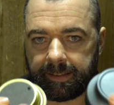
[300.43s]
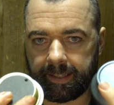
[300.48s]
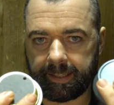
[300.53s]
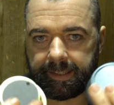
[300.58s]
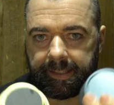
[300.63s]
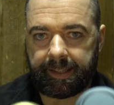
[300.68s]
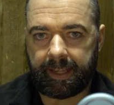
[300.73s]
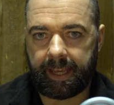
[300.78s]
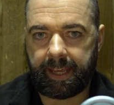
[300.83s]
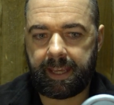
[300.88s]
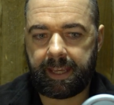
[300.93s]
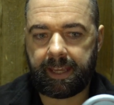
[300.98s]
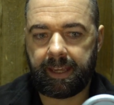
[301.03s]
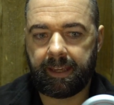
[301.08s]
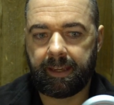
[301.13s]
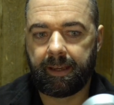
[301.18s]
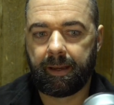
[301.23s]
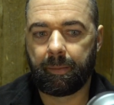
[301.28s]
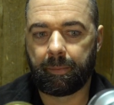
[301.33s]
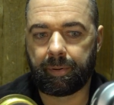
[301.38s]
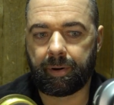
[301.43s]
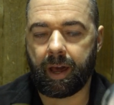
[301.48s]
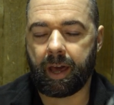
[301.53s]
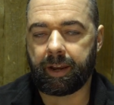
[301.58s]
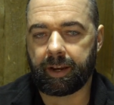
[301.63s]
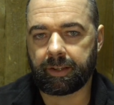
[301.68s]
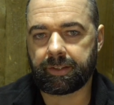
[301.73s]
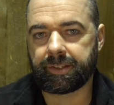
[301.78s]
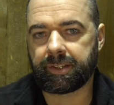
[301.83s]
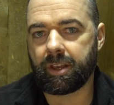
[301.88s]
to see
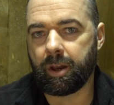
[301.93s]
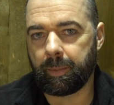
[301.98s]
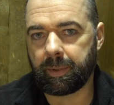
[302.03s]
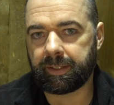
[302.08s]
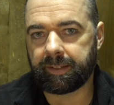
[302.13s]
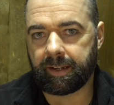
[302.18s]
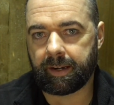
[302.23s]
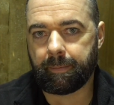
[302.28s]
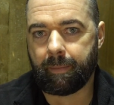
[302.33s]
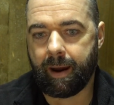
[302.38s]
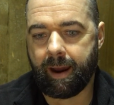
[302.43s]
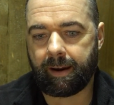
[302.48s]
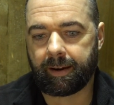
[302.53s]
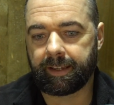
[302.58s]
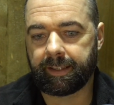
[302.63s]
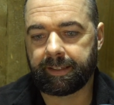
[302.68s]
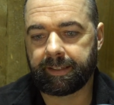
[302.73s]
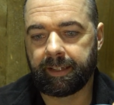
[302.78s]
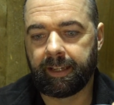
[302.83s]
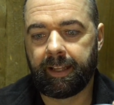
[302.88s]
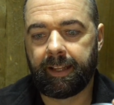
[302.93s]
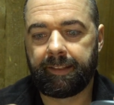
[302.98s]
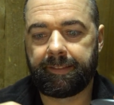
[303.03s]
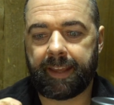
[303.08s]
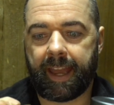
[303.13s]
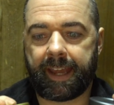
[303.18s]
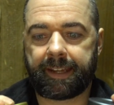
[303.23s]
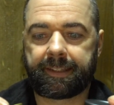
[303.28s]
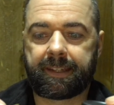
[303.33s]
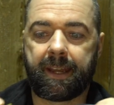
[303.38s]
products coming to the market
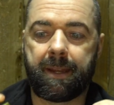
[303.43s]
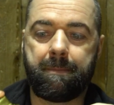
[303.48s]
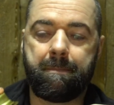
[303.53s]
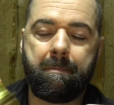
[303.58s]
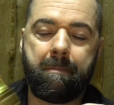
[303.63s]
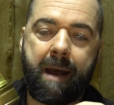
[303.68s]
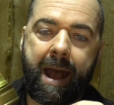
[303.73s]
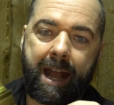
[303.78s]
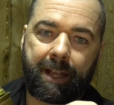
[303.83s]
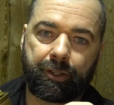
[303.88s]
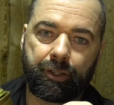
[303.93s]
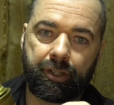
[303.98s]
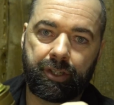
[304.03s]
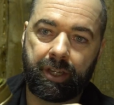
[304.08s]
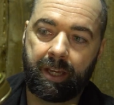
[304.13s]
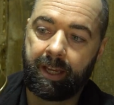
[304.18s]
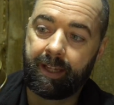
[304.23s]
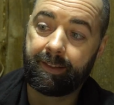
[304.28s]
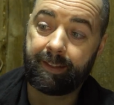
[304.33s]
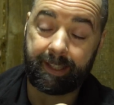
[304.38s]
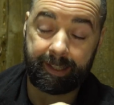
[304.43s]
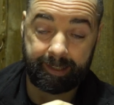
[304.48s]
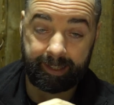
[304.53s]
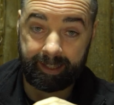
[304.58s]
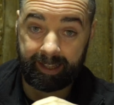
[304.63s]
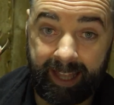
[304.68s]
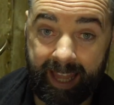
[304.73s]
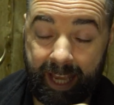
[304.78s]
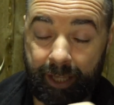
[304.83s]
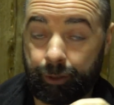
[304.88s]
that can match this
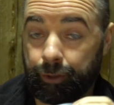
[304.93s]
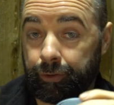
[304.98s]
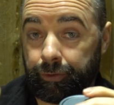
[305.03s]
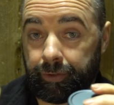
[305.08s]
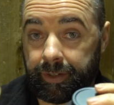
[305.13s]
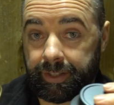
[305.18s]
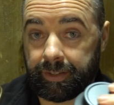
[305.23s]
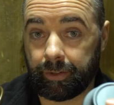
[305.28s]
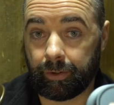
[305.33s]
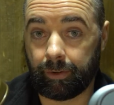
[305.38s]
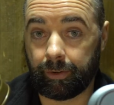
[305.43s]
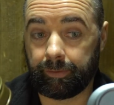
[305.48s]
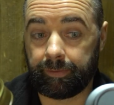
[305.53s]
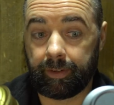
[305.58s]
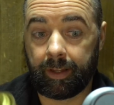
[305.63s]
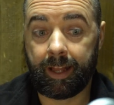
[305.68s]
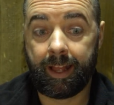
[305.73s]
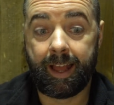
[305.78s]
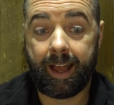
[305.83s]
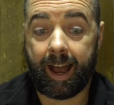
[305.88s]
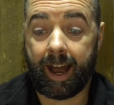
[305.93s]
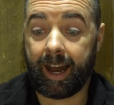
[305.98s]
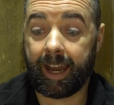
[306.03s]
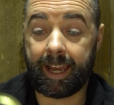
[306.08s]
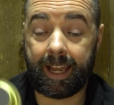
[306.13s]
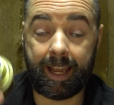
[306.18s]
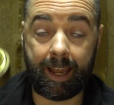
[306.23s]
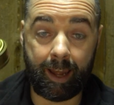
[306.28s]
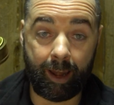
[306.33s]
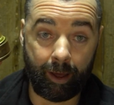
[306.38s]
legendary stove. I
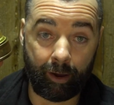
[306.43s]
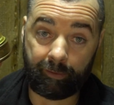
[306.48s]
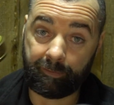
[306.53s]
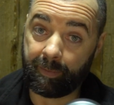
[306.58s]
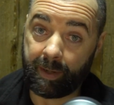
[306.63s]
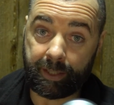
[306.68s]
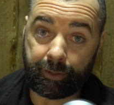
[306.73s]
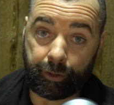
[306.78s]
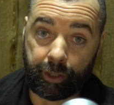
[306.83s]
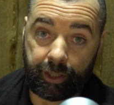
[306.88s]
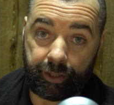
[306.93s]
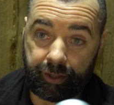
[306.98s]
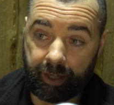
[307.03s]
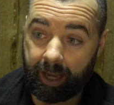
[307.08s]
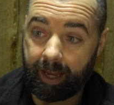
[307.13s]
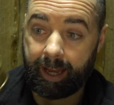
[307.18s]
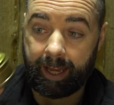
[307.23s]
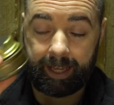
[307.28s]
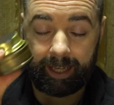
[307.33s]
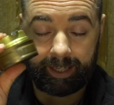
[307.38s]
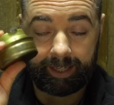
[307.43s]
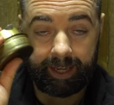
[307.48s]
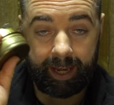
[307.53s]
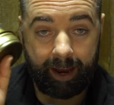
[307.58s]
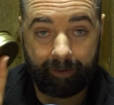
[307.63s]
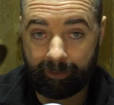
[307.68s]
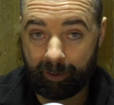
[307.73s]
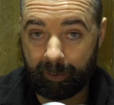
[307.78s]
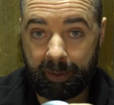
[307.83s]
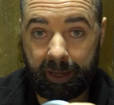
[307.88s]
love my Trangia, I'll
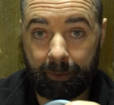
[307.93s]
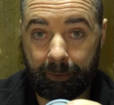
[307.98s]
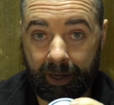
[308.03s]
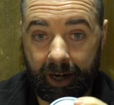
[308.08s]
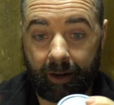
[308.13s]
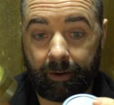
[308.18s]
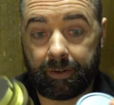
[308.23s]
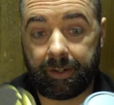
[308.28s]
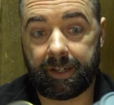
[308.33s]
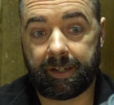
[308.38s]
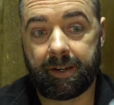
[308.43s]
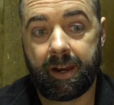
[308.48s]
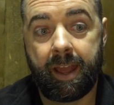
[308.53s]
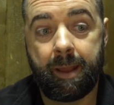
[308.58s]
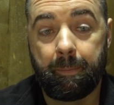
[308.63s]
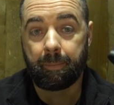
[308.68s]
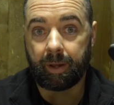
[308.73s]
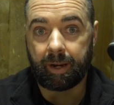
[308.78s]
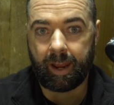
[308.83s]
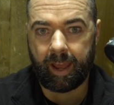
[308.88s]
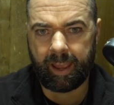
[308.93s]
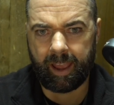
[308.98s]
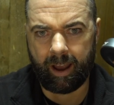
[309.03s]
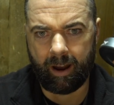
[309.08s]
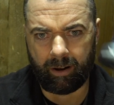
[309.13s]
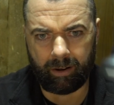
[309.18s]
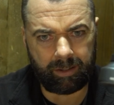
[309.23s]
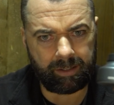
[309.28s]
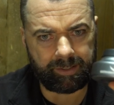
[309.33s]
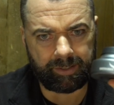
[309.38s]
never be without it, but I
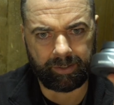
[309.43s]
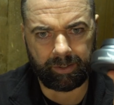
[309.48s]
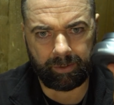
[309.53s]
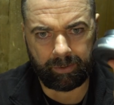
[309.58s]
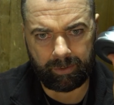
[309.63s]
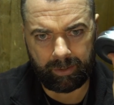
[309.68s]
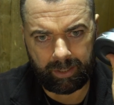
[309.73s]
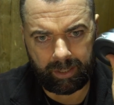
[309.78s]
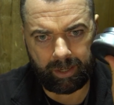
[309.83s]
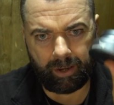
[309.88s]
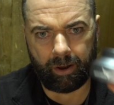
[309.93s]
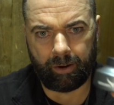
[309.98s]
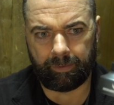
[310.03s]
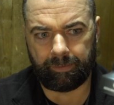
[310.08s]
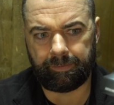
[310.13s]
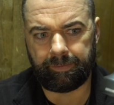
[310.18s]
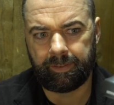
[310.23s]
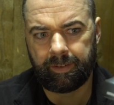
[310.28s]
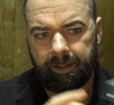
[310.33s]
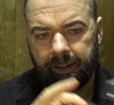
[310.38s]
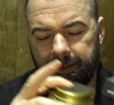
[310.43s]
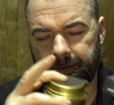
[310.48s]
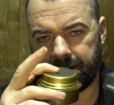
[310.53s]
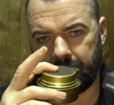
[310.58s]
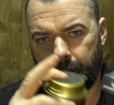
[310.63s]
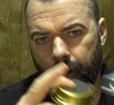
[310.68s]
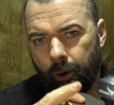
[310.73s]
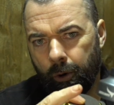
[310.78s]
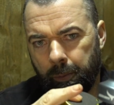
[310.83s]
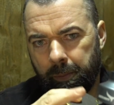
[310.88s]
also love the
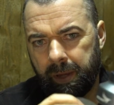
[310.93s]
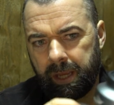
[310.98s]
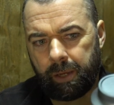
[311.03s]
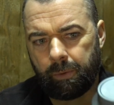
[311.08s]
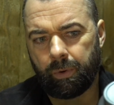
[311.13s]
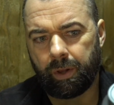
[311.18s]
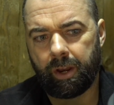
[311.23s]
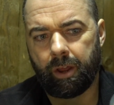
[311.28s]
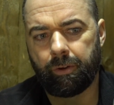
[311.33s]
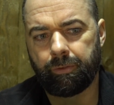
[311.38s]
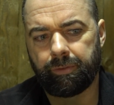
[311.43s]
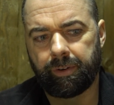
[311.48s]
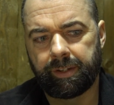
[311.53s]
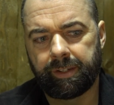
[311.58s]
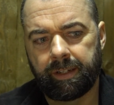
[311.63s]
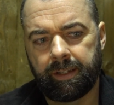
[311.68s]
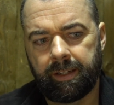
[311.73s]
OP100.